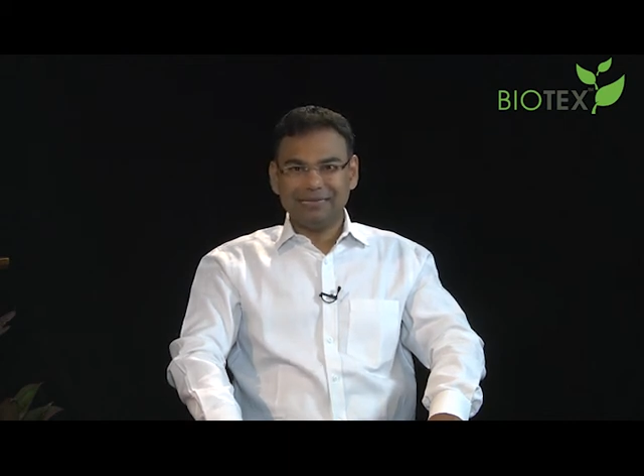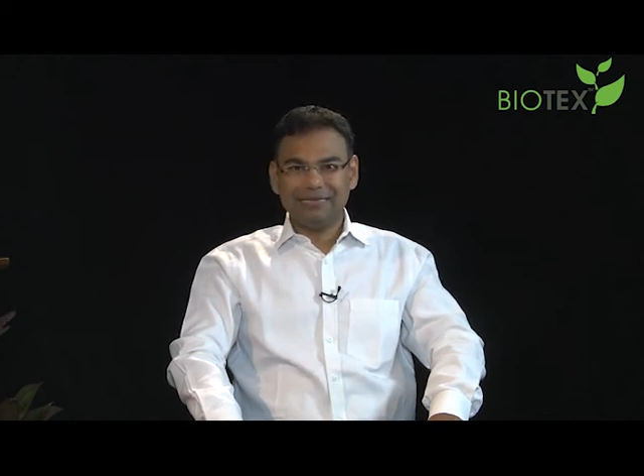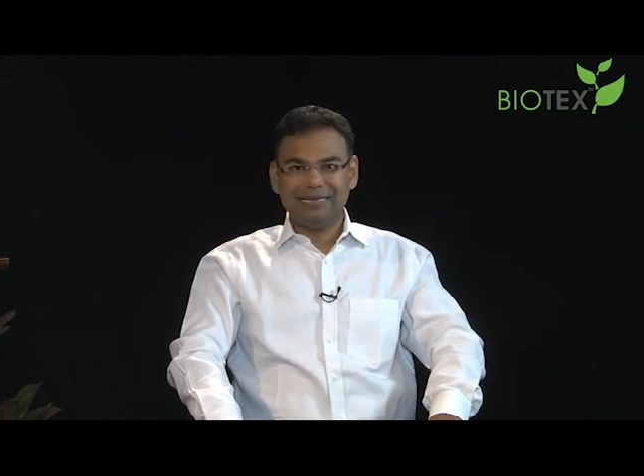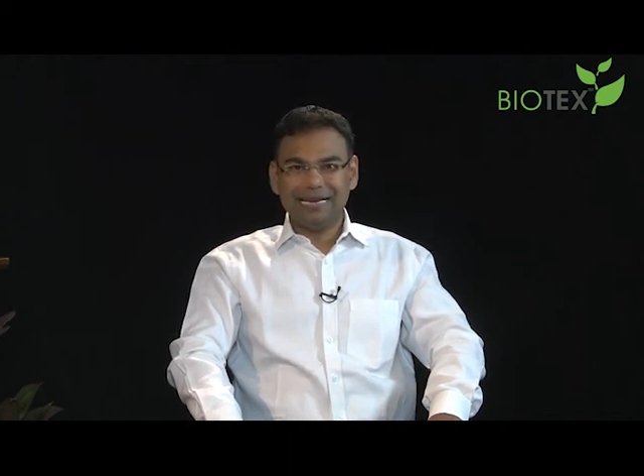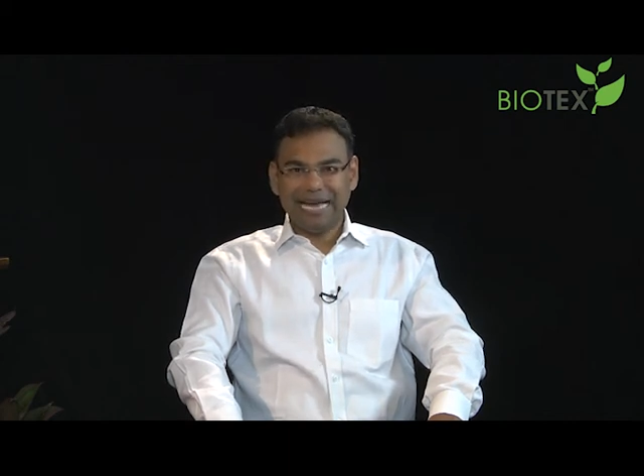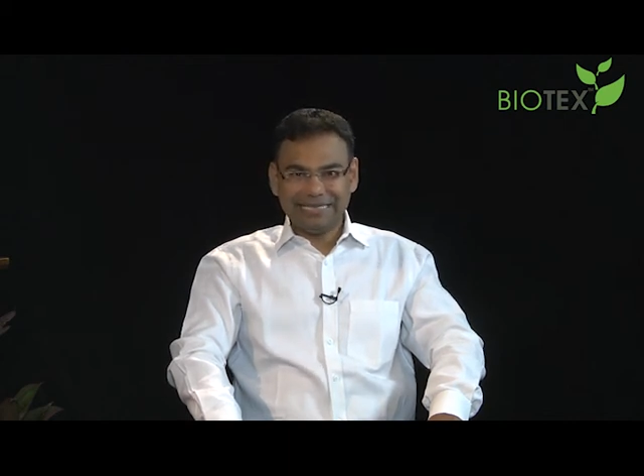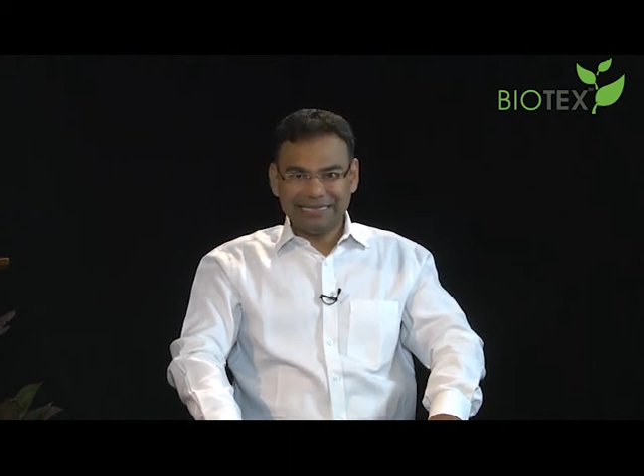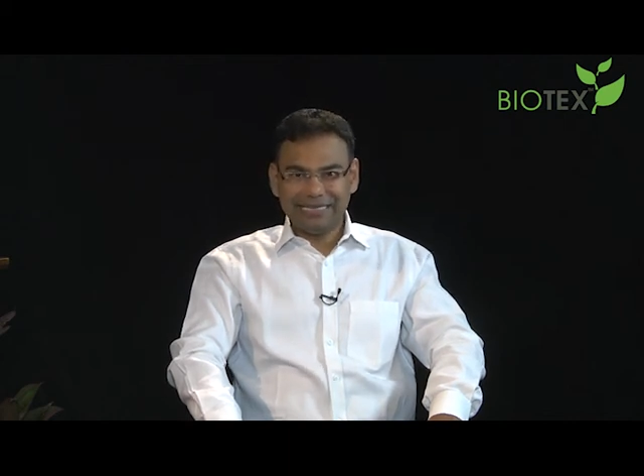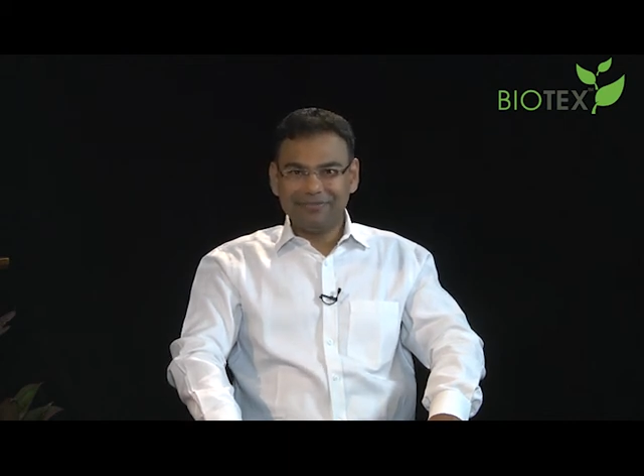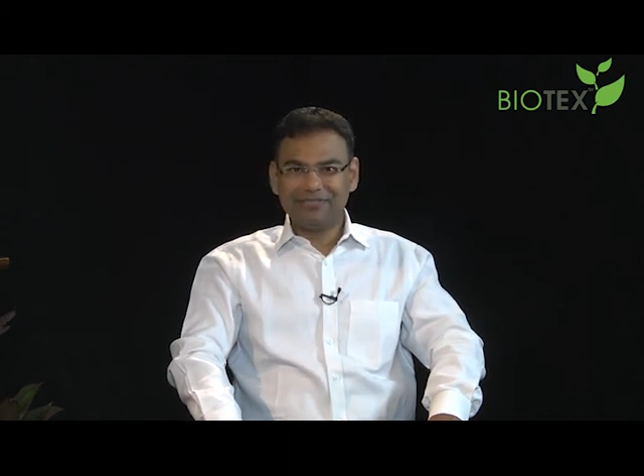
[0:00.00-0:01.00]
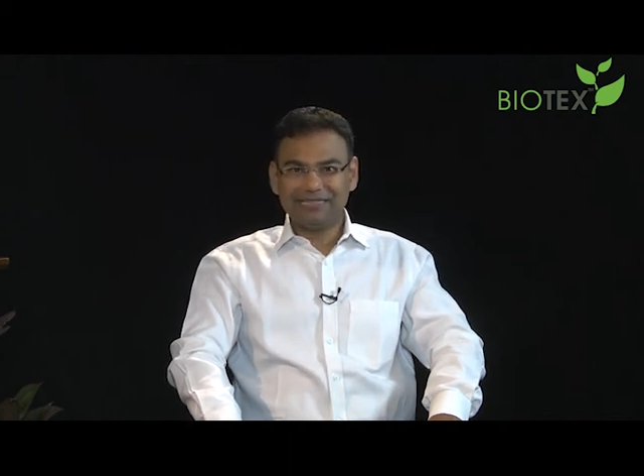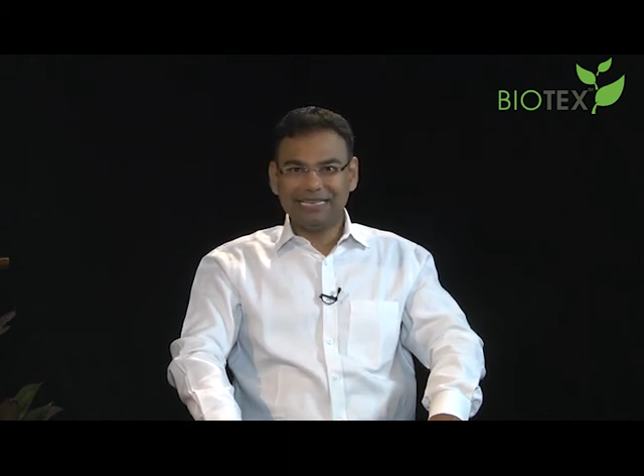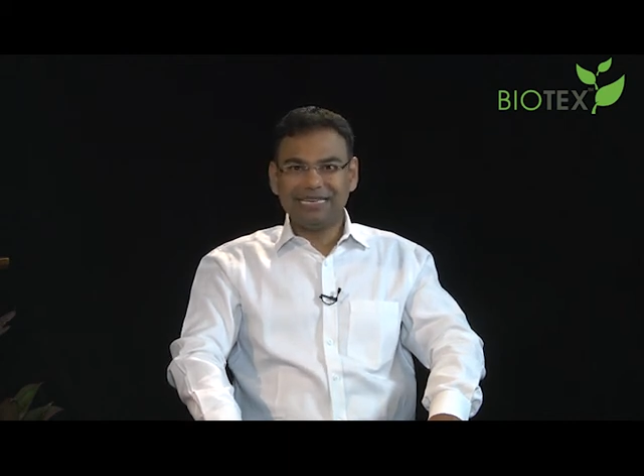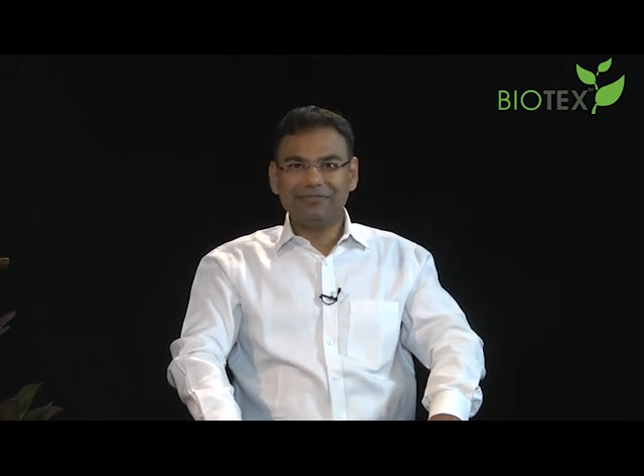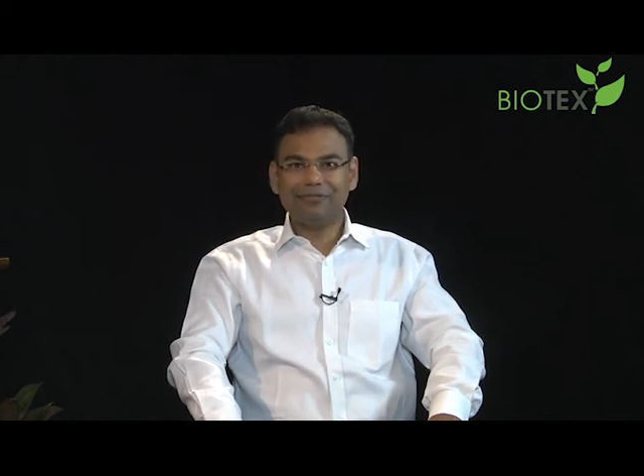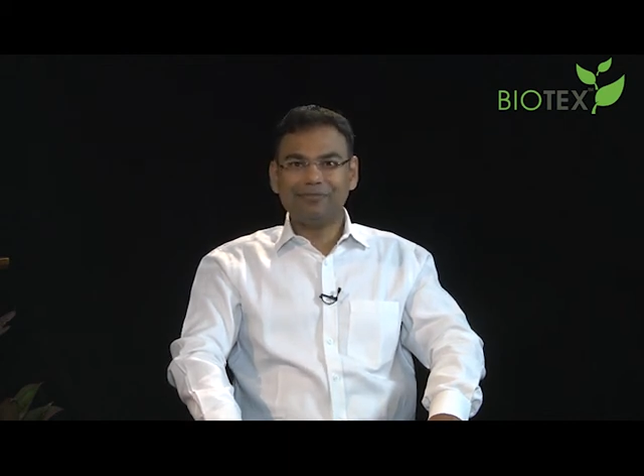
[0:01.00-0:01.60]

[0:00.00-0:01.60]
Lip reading: The National Facility for